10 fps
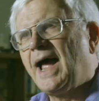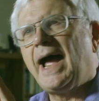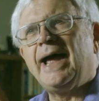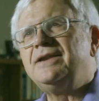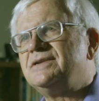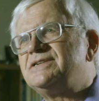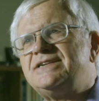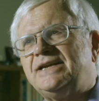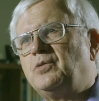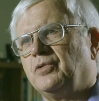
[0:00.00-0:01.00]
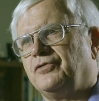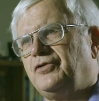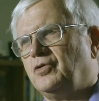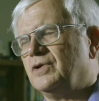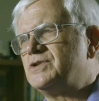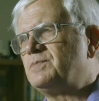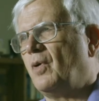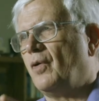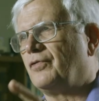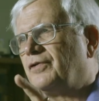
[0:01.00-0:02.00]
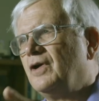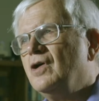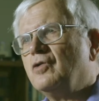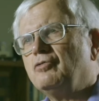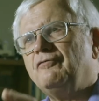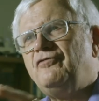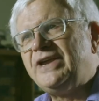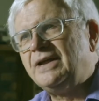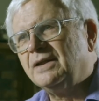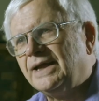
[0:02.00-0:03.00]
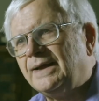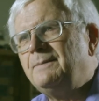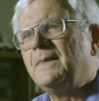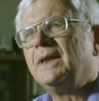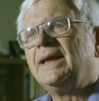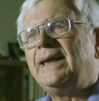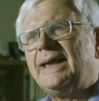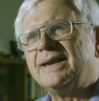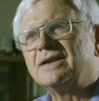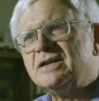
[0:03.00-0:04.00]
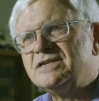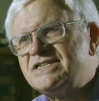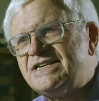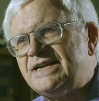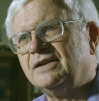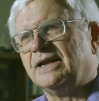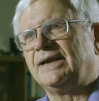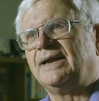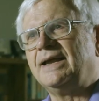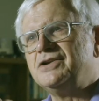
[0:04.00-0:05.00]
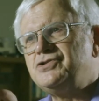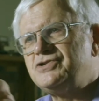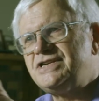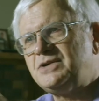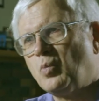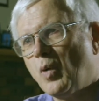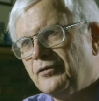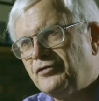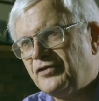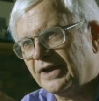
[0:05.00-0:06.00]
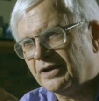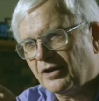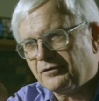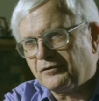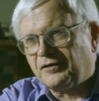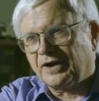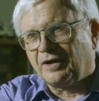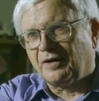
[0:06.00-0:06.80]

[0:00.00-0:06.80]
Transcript: hide and seek with you. It's both revealing and concealing. And as you see one thing, another thing